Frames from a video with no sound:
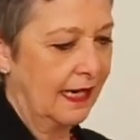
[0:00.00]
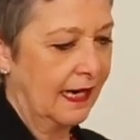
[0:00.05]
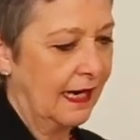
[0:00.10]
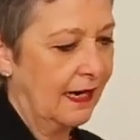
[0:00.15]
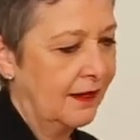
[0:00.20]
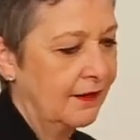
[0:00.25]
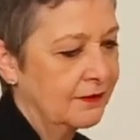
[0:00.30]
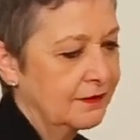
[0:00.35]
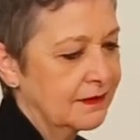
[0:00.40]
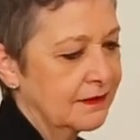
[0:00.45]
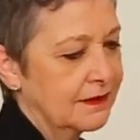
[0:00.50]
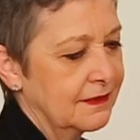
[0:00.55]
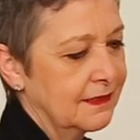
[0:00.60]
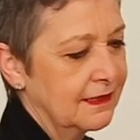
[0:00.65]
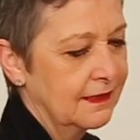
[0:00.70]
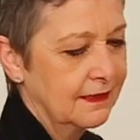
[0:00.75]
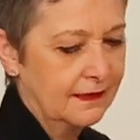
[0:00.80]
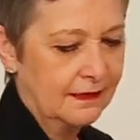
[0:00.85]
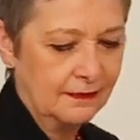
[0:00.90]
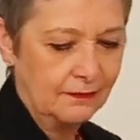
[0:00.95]
out,
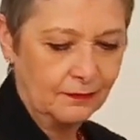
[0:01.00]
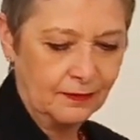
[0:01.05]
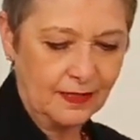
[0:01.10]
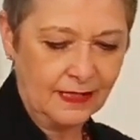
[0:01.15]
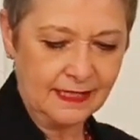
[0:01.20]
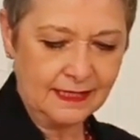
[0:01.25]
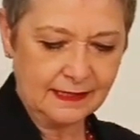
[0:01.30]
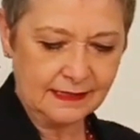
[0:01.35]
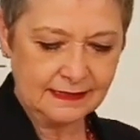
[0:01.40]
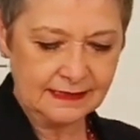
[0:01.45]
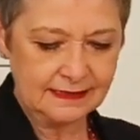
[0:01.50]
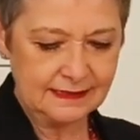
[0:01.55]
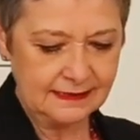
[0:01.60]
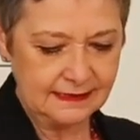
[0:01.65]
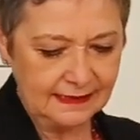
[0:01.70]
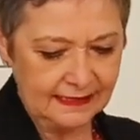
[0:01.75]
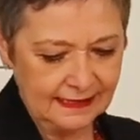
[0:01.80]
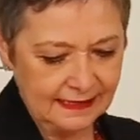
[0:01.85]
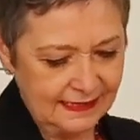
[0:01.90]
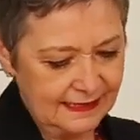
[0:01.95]
sitting it where I can
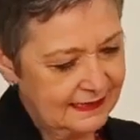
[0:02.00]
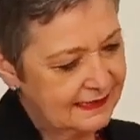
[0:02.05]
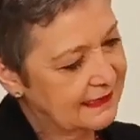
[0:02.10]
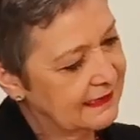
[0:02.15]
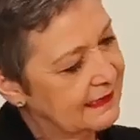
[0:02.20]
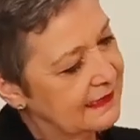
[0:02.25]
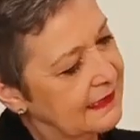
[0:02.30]
see it,